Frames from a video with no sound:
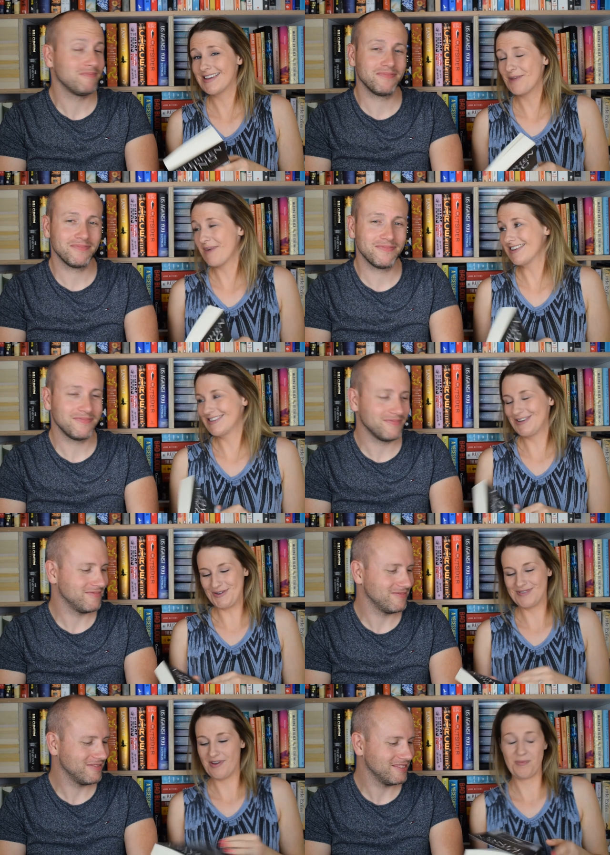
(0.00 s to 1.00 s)
Speaker 1: I imagine
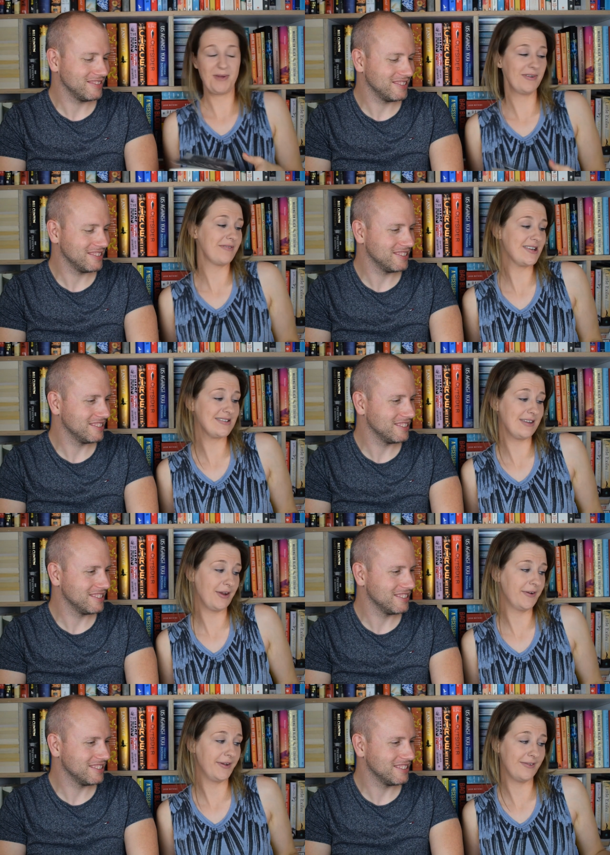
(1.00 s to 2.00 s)
lots of other people have read it
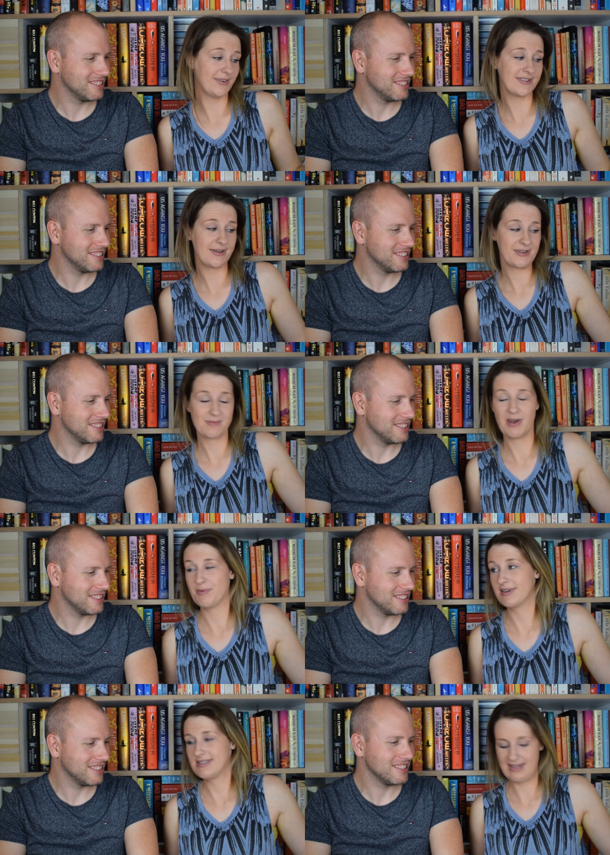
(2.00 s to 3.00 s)
too who've not sold as many
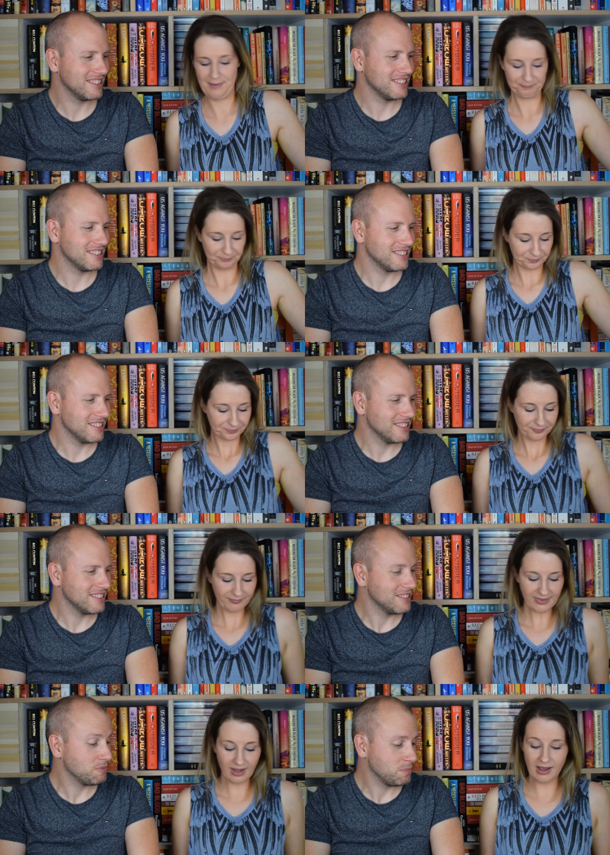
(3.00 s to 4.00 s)
books as him.
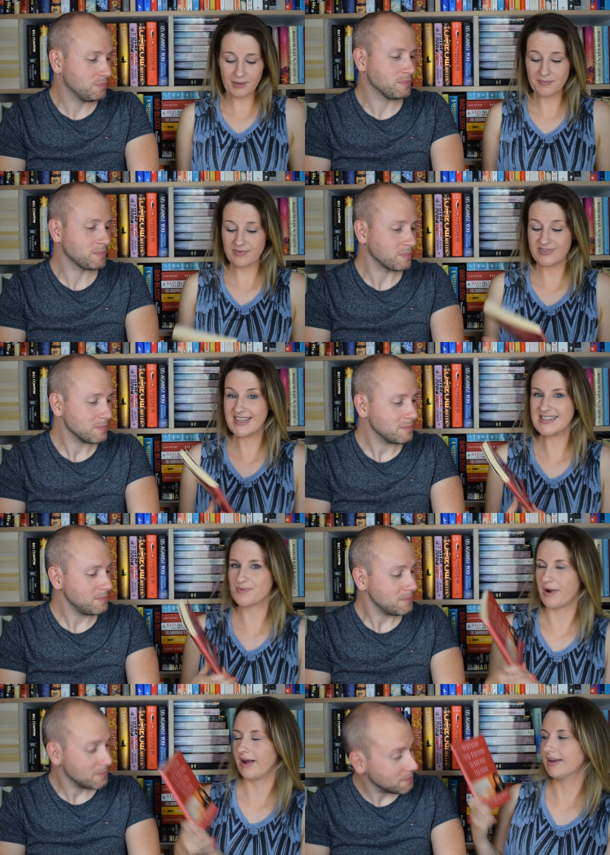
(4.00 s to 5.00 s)
Um, this
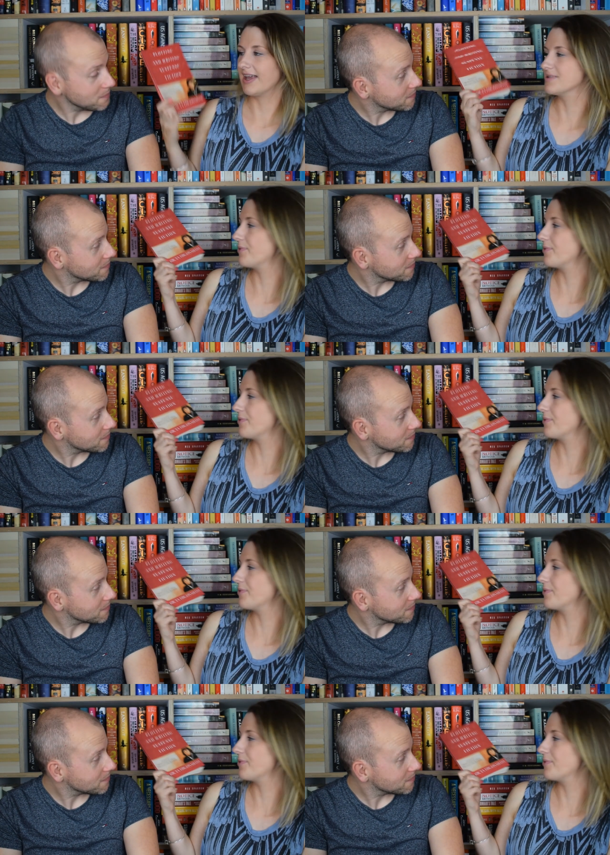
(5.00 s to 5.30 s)
one is